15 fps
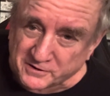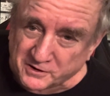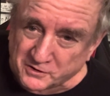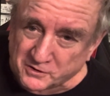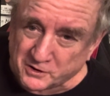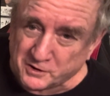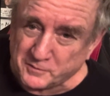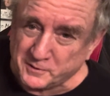You
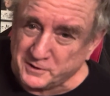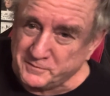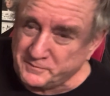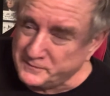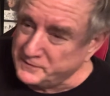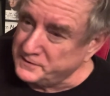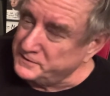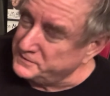know what I mean?
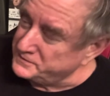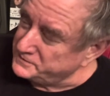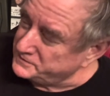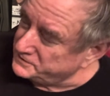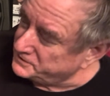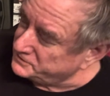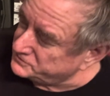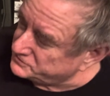
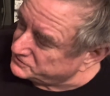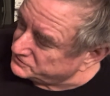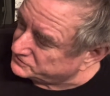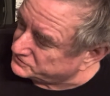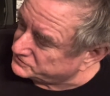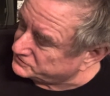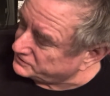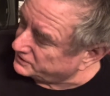It's
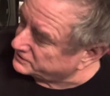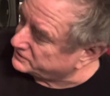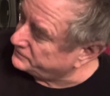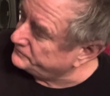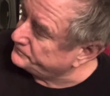just sick.